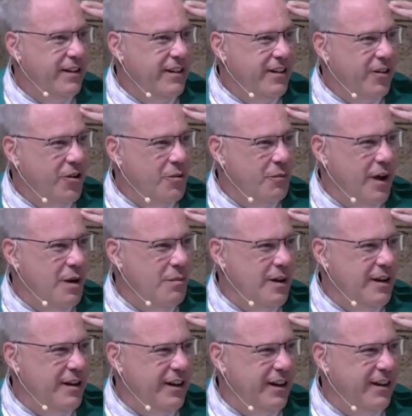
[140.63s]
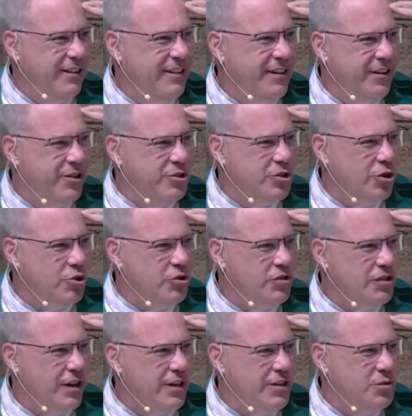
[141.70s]
or maybe, uh, you know, social
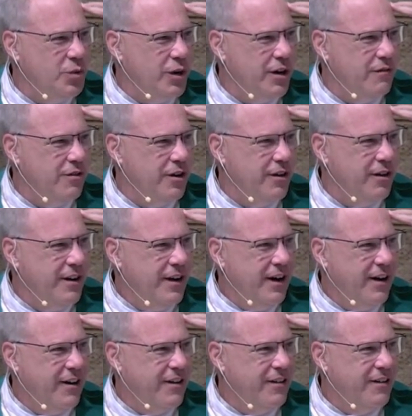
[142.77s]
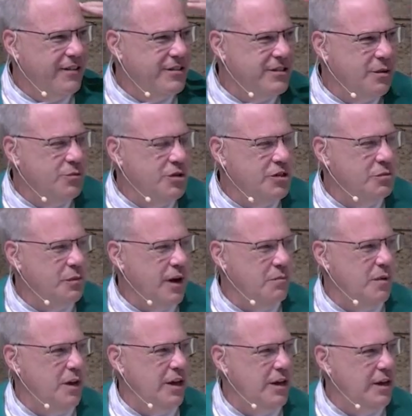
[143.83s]
studies, whatever our subjects might
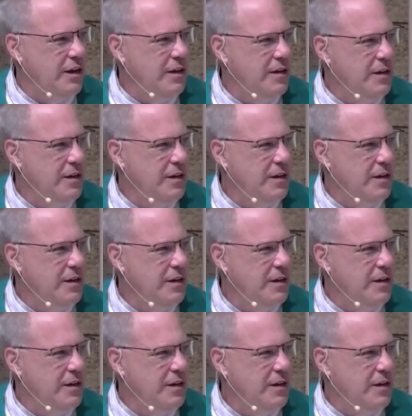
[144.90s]
be.